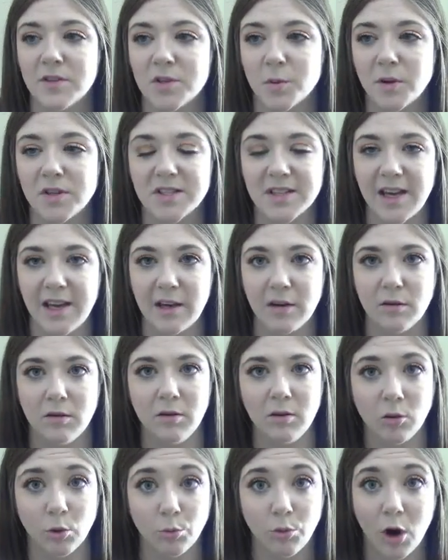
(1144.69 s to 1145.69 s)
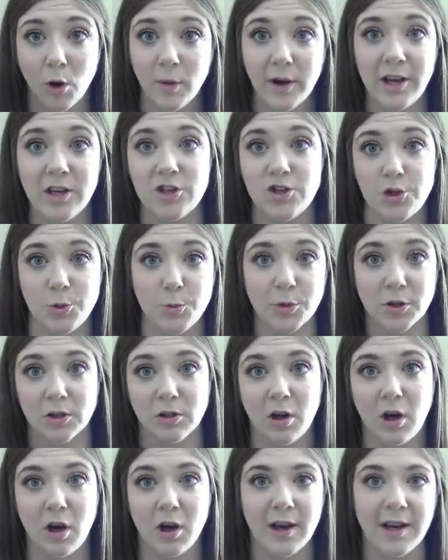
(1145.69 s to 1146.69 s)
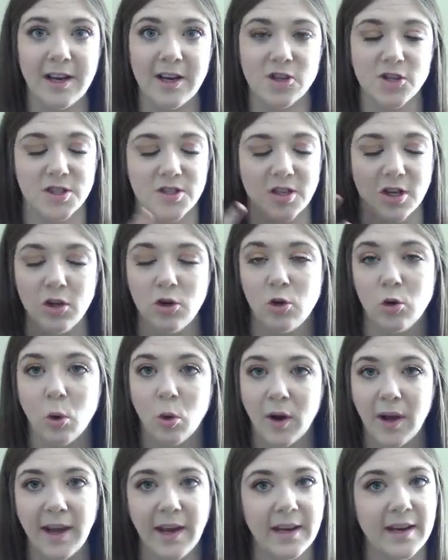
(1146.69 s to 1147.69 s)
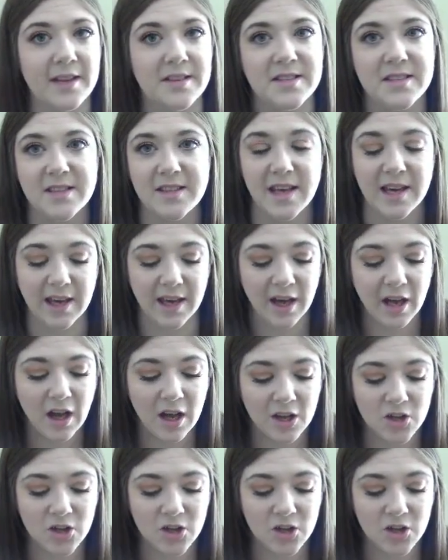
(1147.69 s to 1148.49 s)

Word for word: so it's like growing super long and it's just annoying and it's thick.